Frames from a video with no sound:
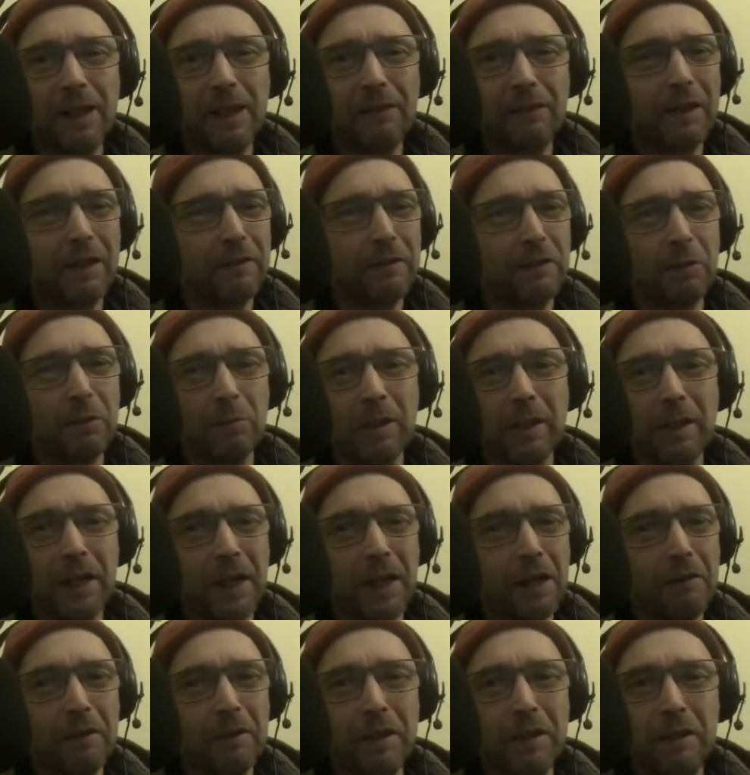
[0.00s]
I've given up
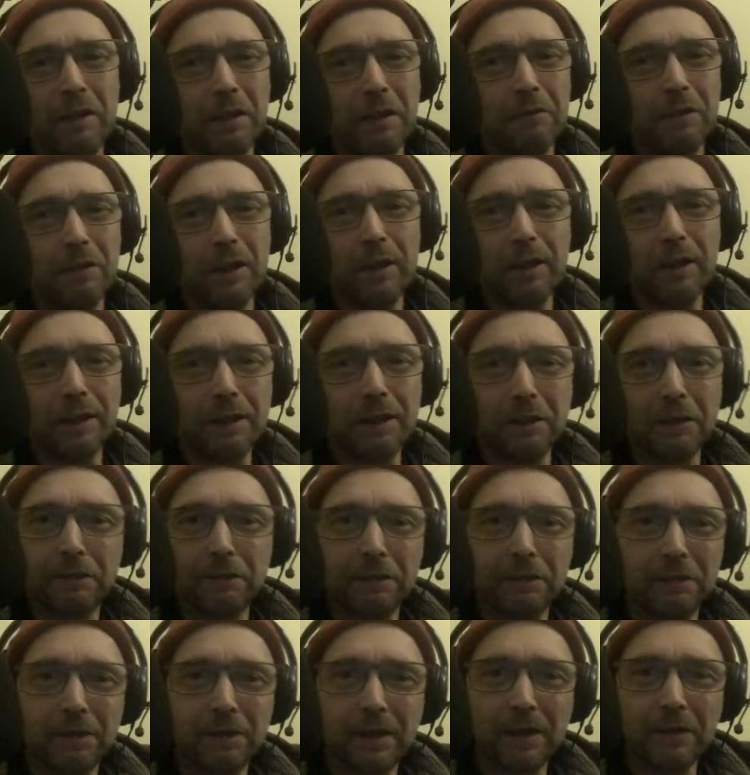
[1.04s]
caring. I really have.
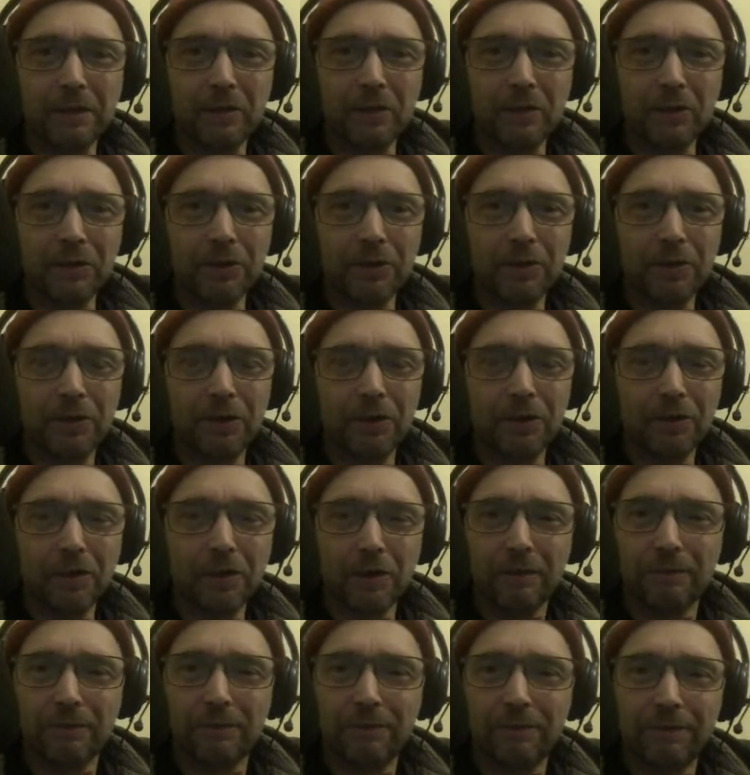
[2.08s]
It's just such
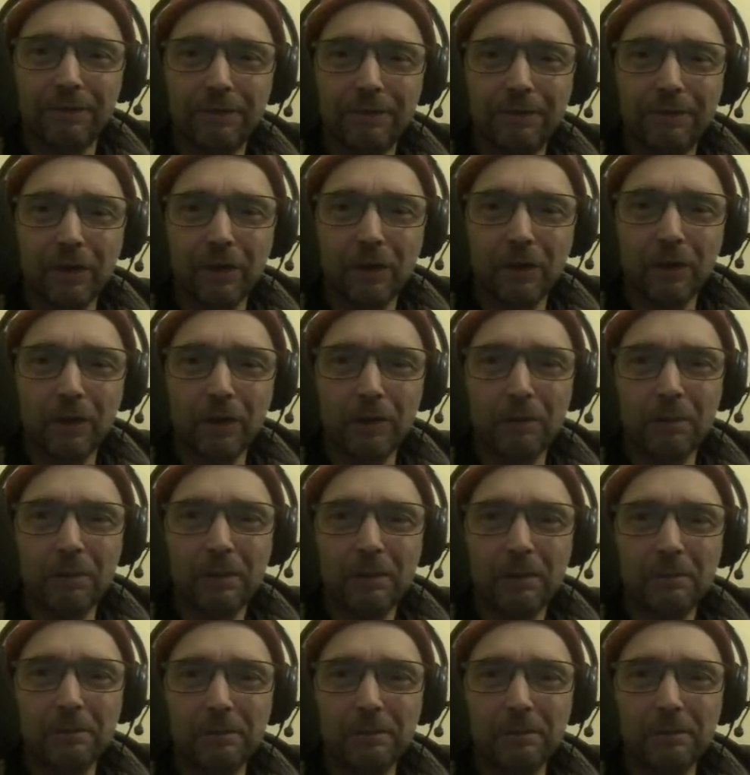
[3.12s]
a fuck up,